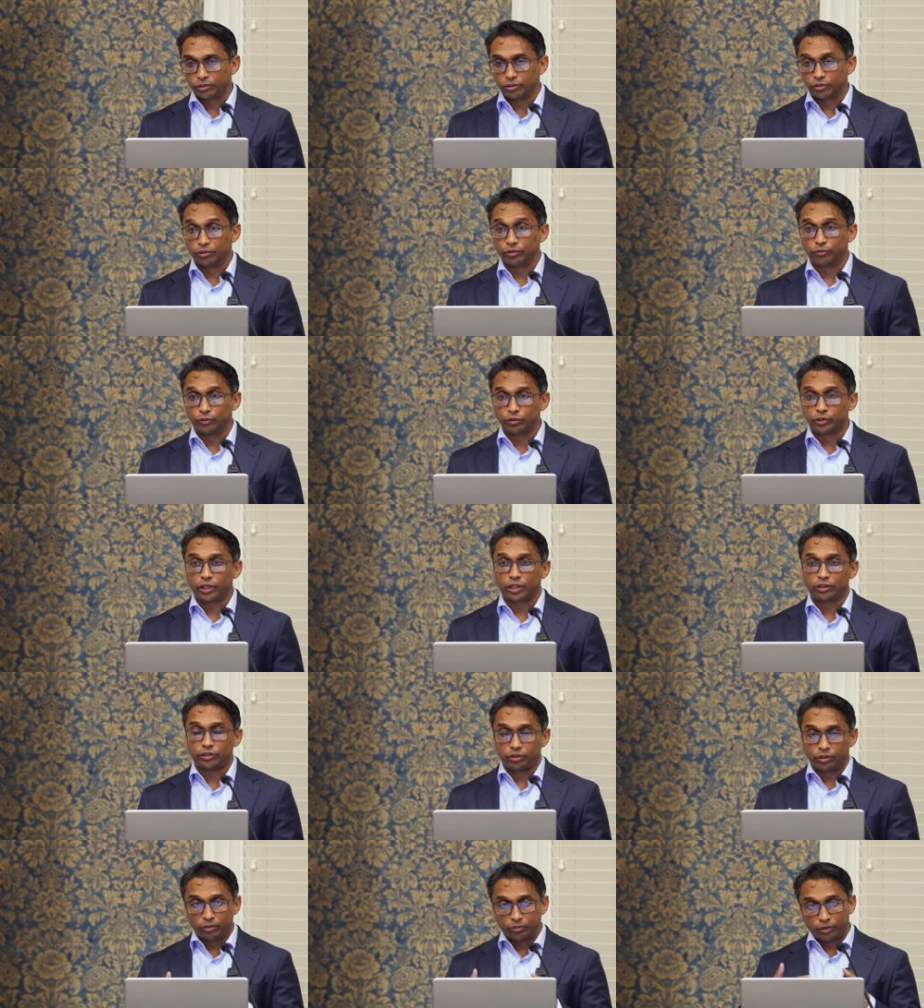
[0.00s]
So if you
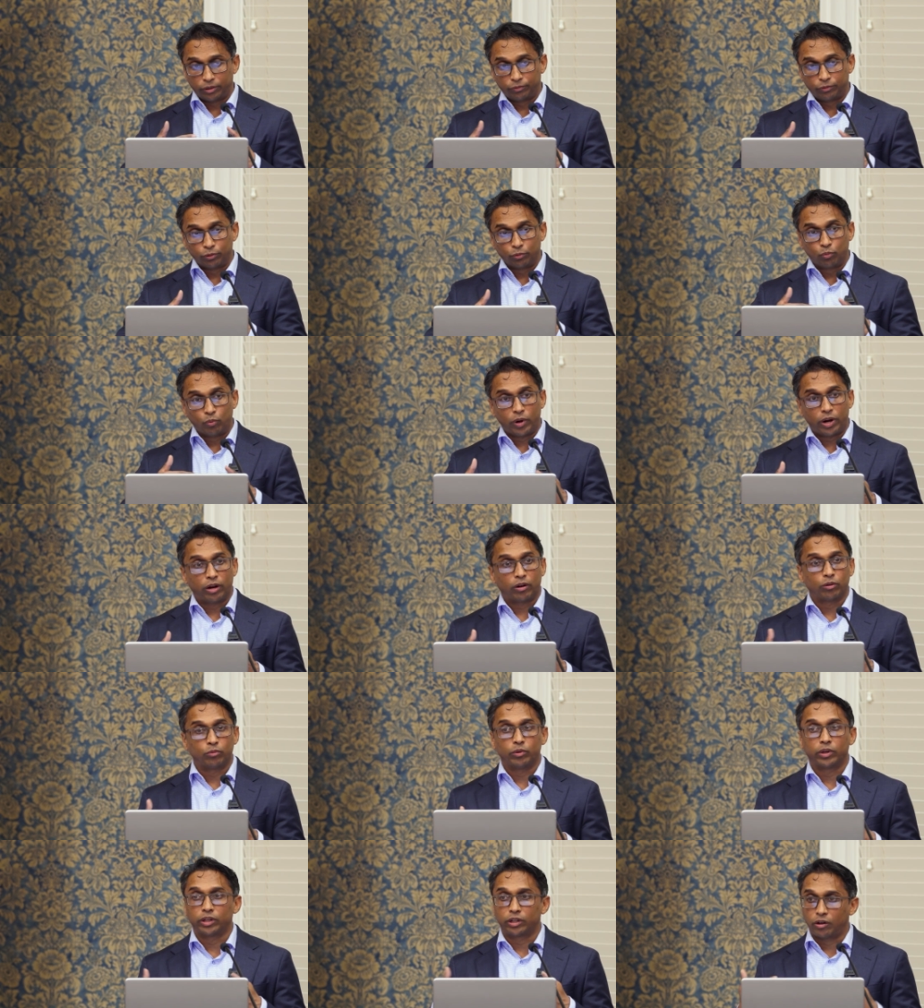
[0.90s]
get to if you wear
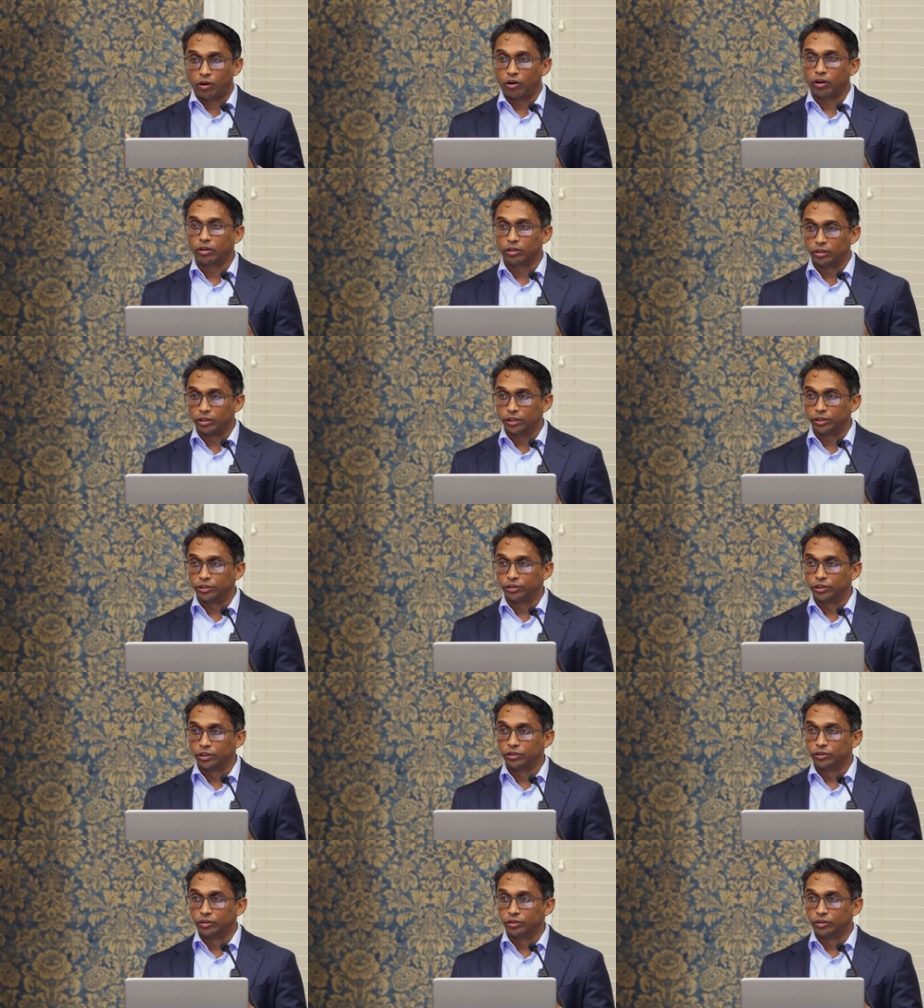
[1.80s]
away cartilage